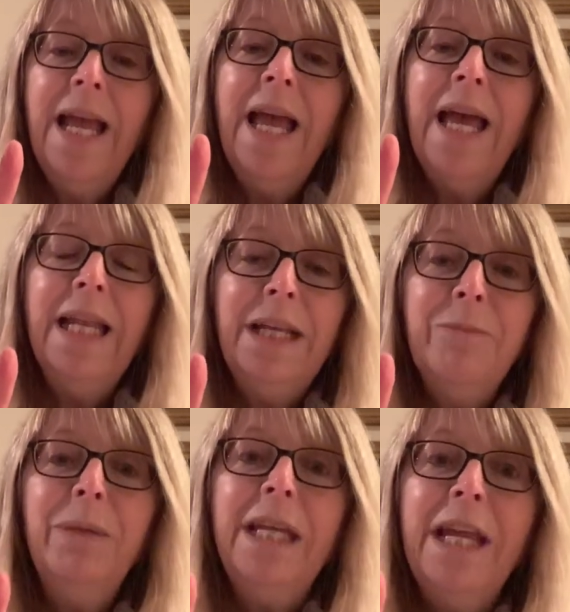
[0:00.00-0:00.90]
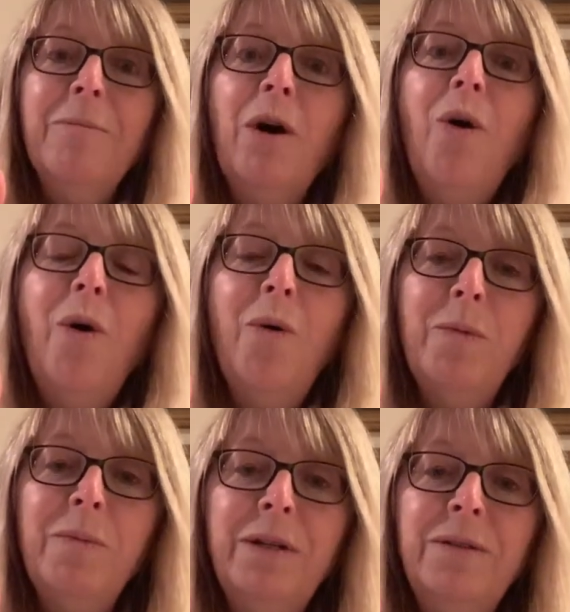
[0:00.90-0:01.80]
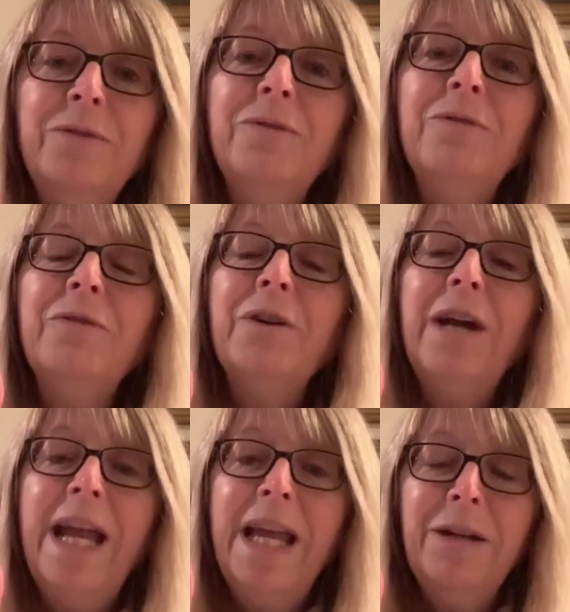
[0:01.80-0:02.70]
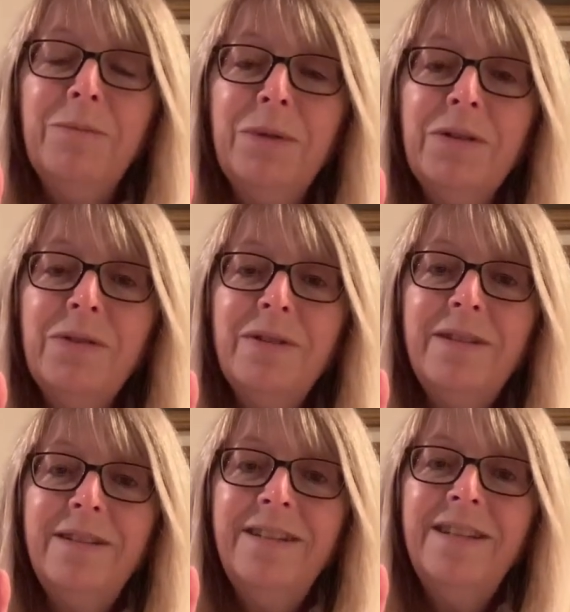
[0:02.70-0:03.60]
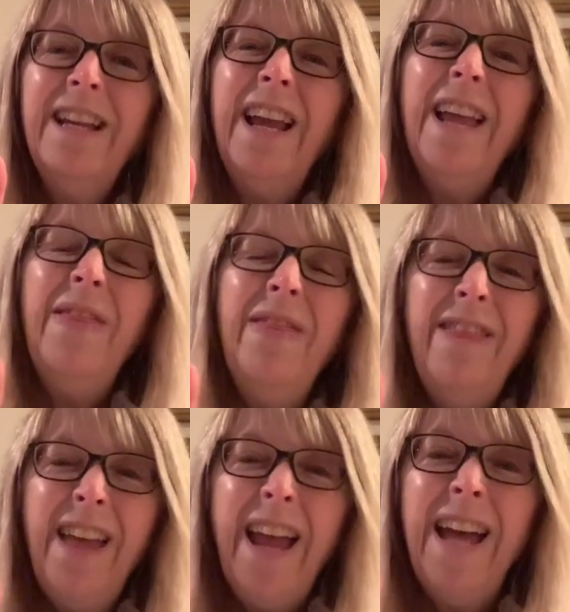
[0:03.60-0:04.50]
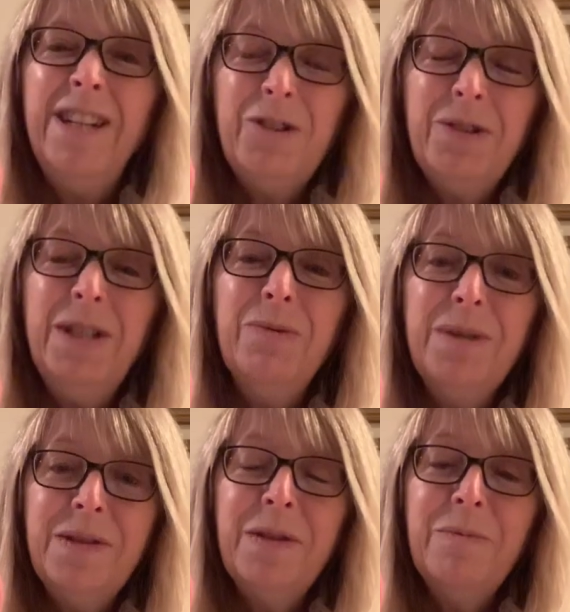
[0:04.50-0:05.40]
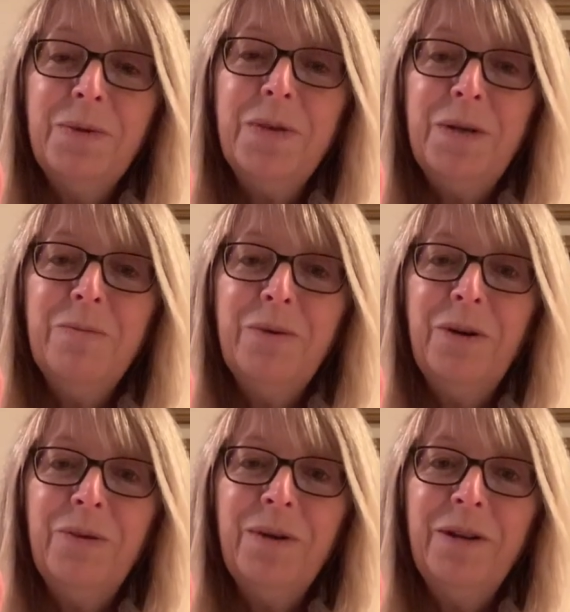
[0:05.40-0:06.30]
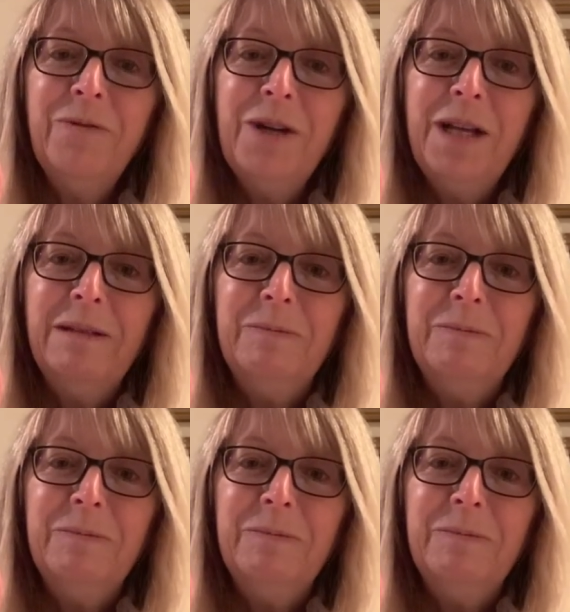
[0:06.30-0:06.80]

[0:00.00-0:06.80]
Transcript: and it became a home for animals. And that tree was the most important one of all.